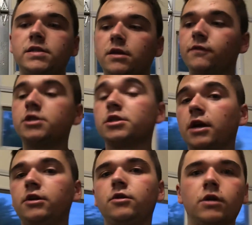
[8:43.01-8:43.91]
Eventually, I
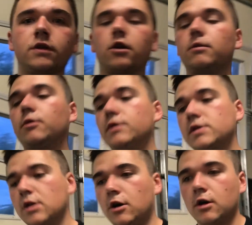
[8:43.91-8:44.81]
do want to turbo this
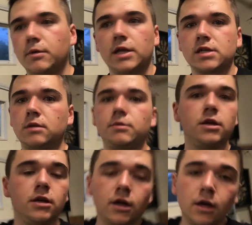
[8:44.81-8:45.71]
car, but that's going to
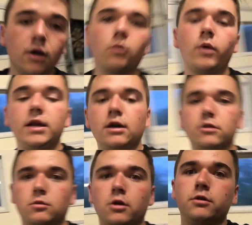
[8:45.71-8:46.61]
be way down
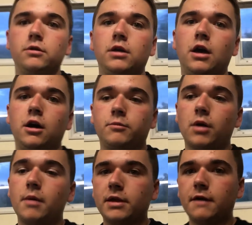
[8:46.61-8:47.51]
the road,
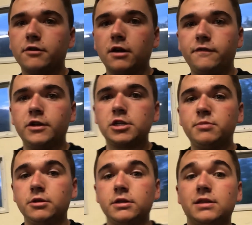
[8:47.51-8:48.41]
probably after I finish
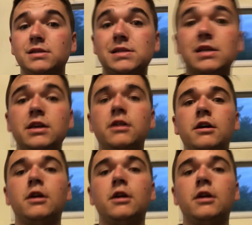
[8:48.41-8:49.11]
building the Z.